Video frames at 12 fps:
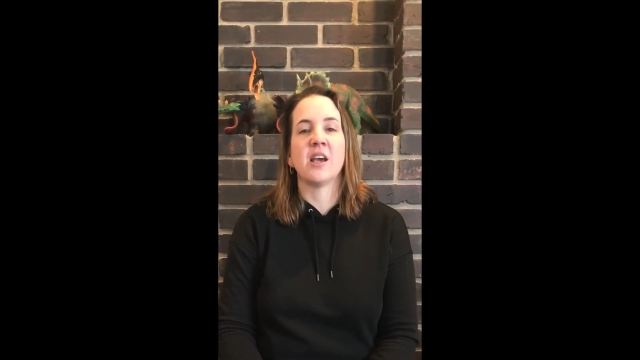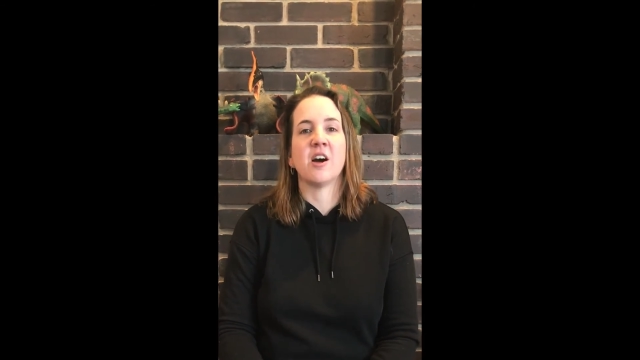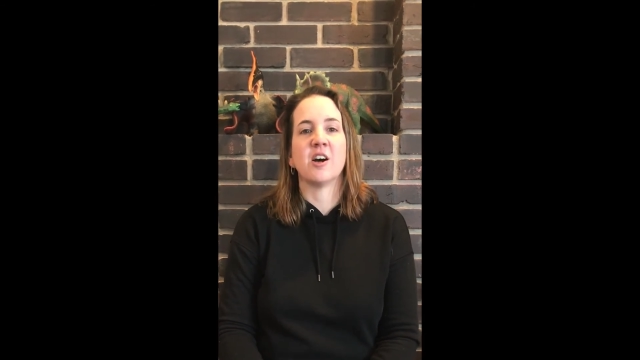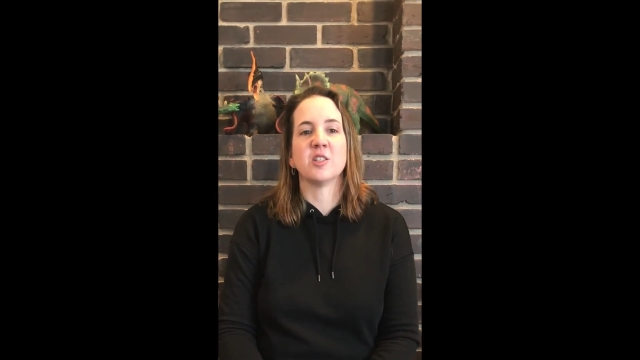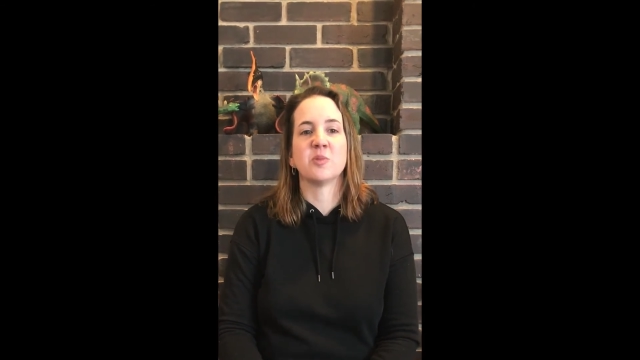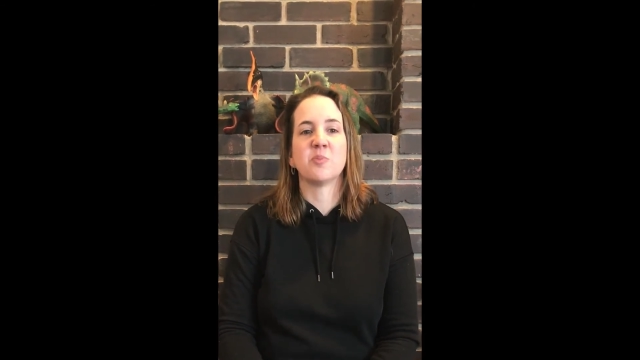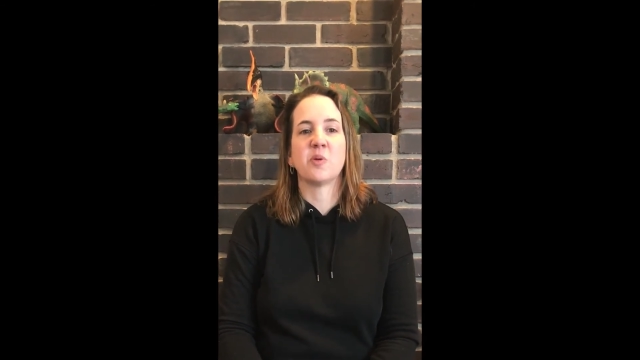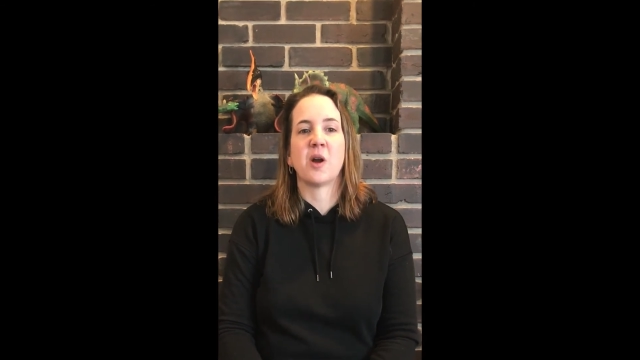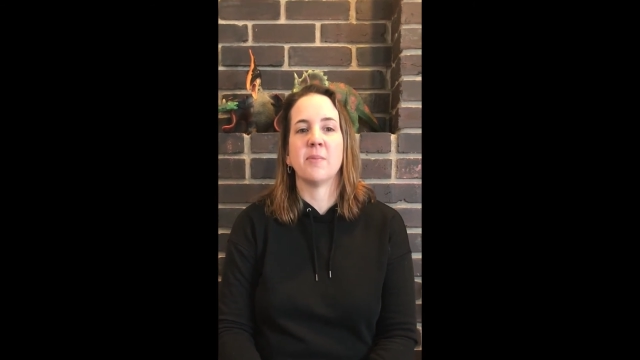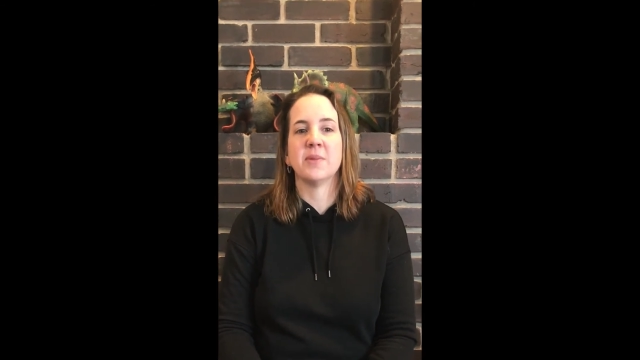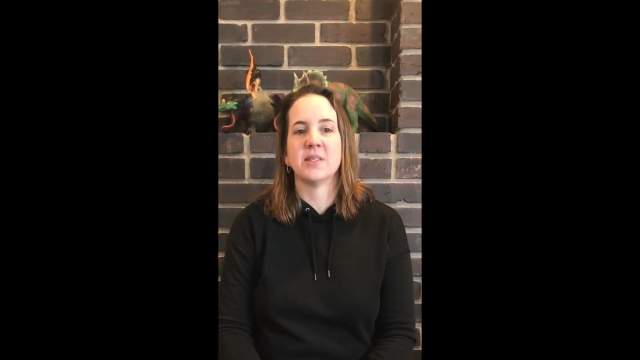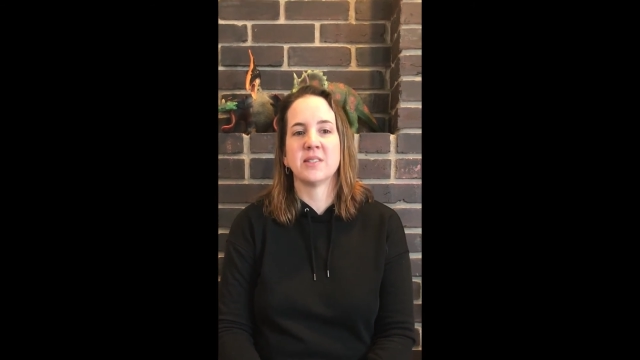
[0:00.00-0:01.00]
God's
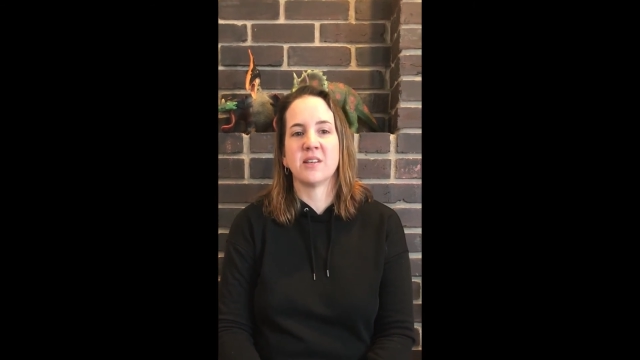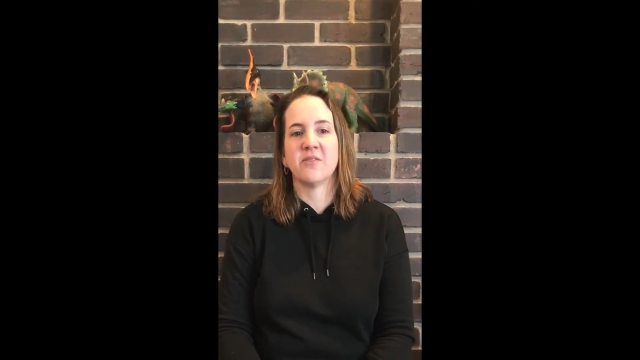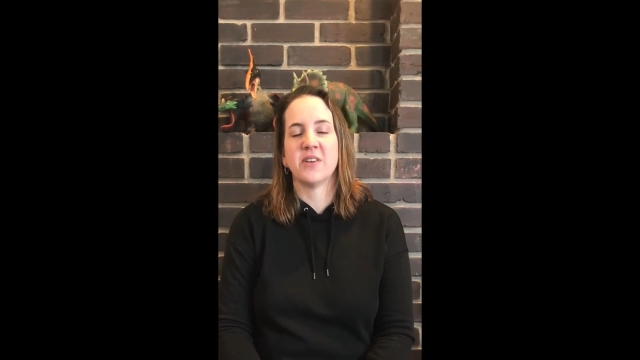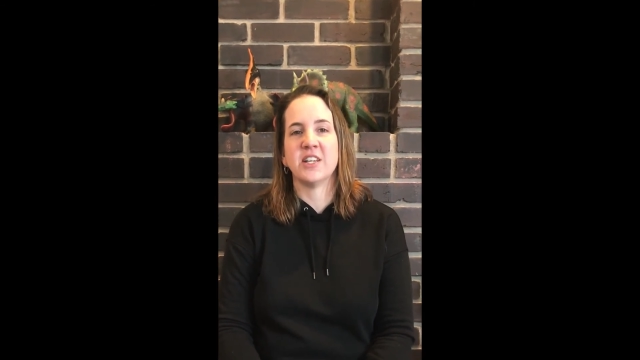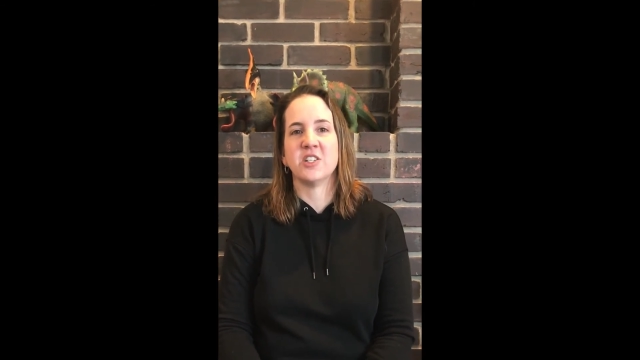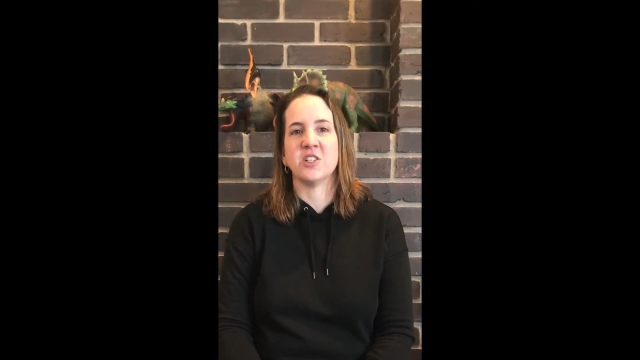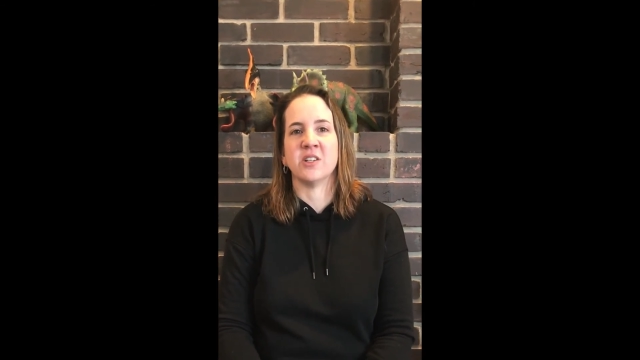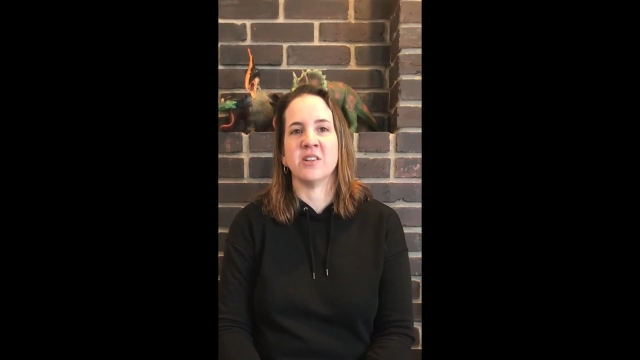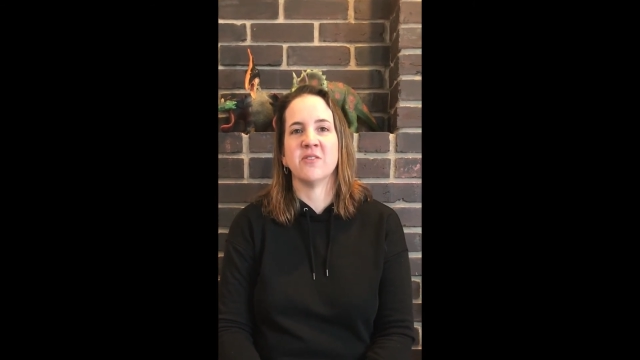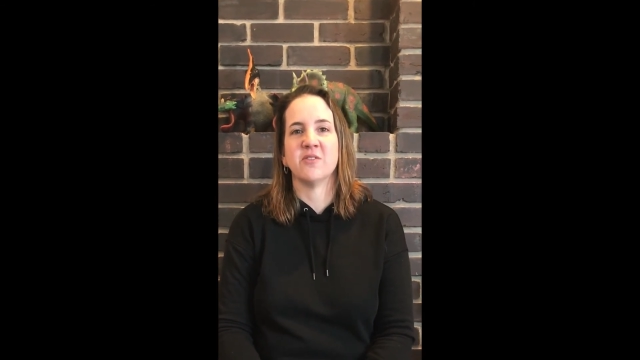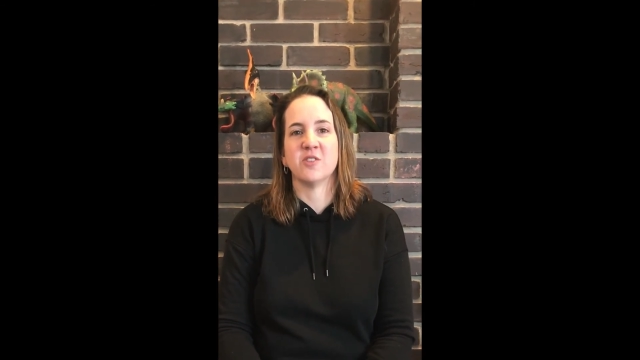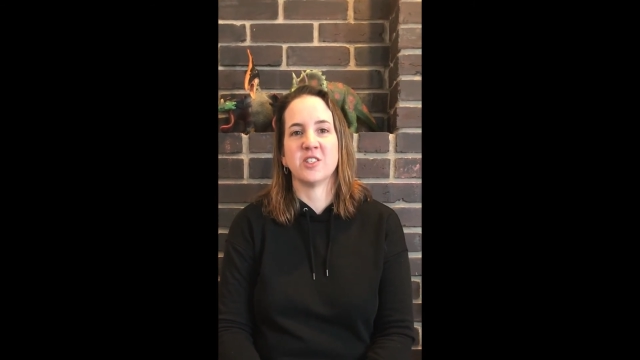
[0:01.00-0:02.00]
promised salvation
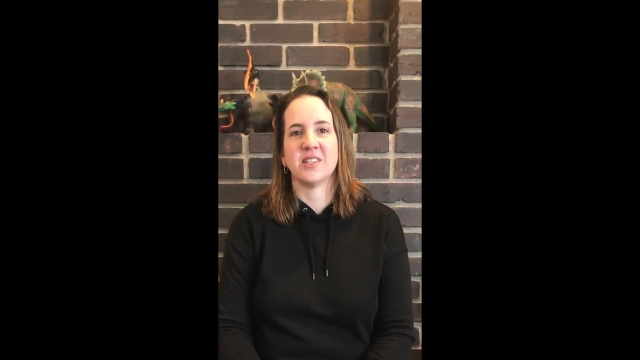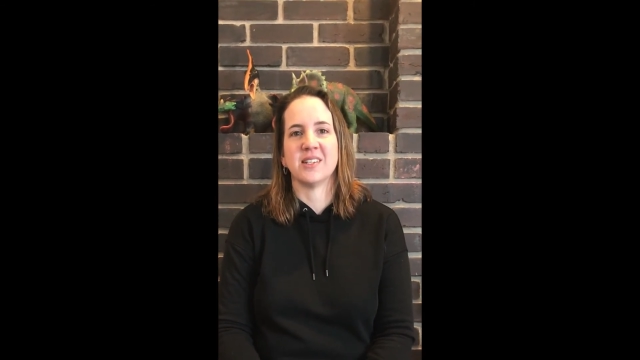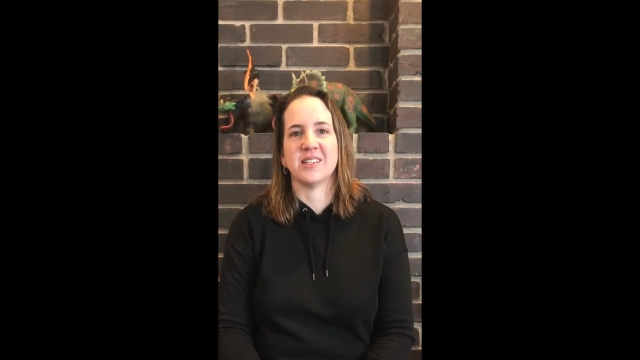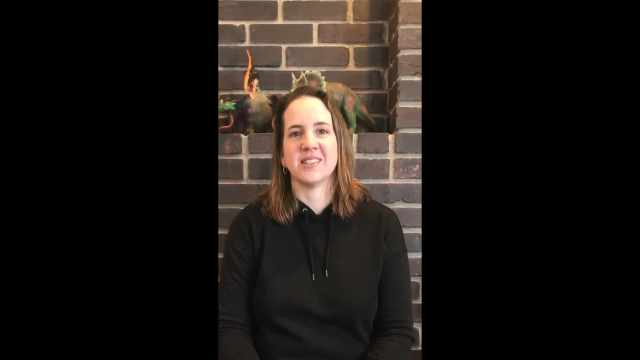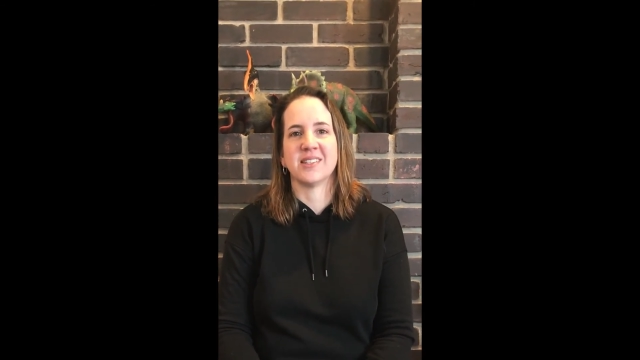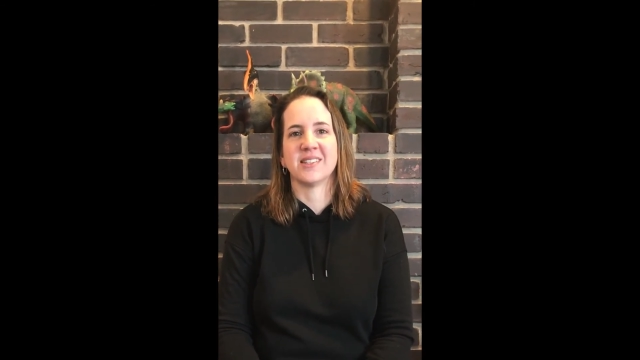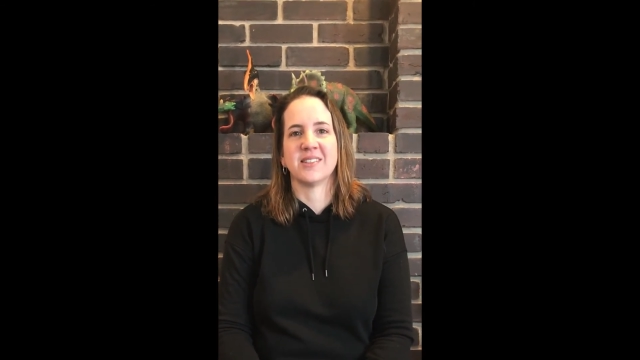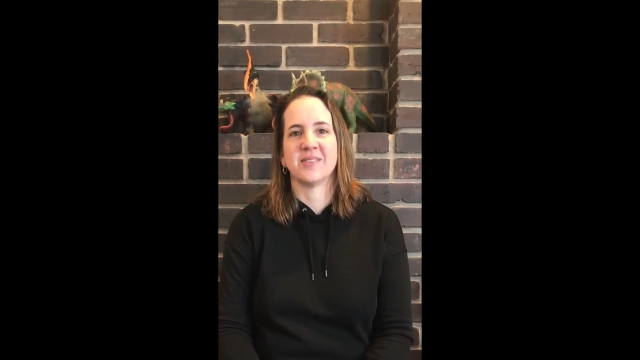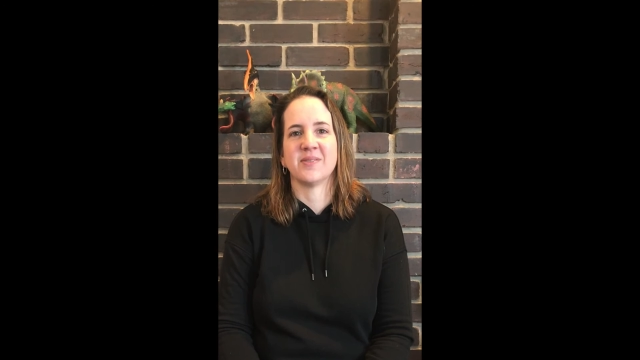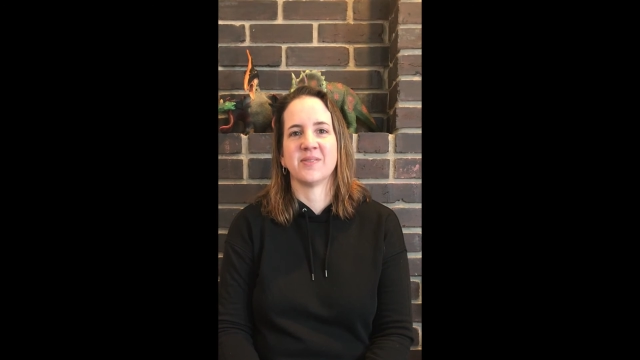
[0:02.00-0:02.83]
for sinners.